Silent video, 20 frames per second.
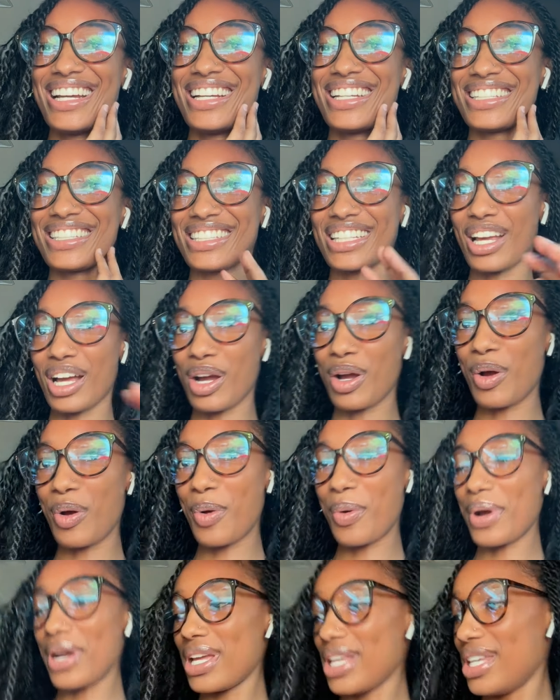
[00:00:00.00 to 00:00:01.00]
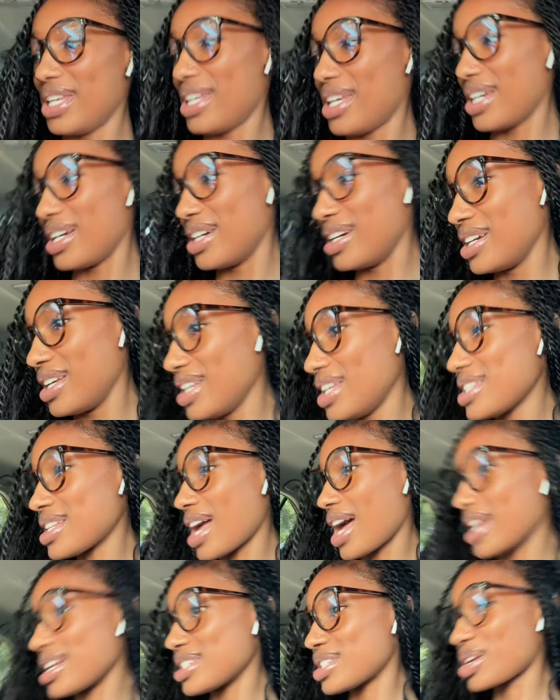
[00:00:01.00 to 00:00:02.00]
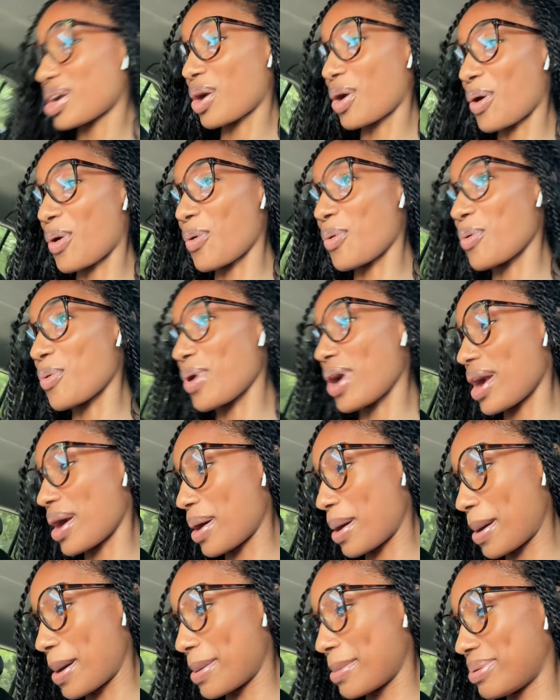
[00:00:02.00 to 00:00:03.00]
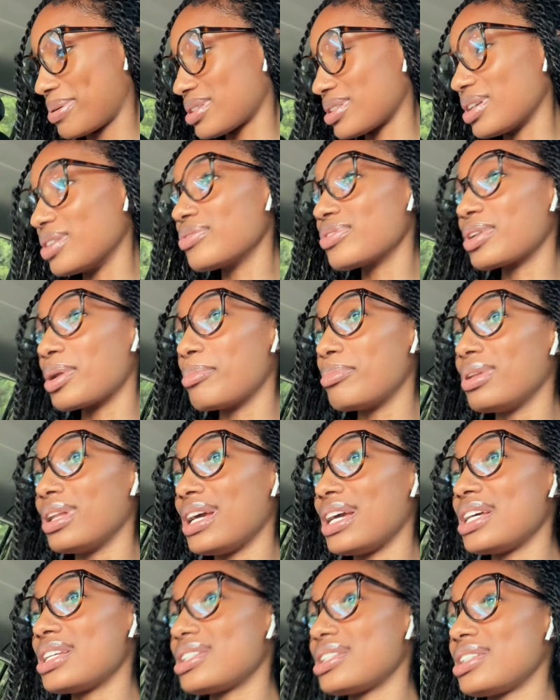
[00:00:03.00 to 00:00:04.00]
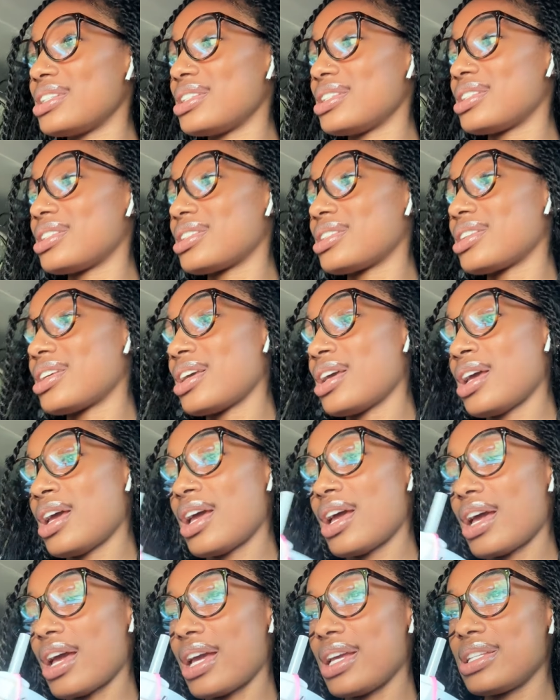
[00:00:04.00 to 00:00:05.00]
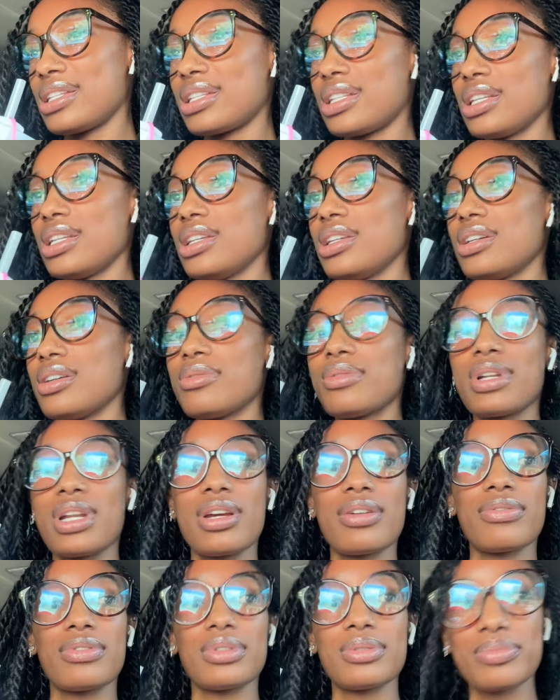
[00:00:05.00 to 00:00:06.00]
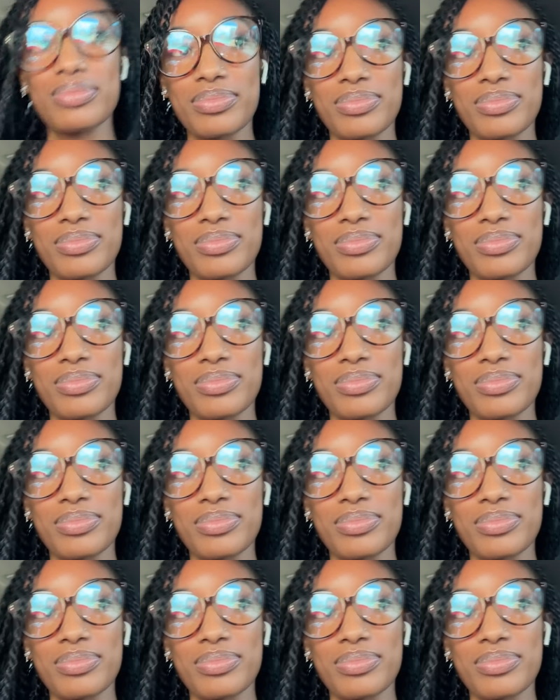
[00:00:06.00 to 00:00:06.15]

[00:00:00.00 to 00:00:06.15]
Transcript: So yeah, it's hot as crap. So I'm gonna blast this AC or whatever.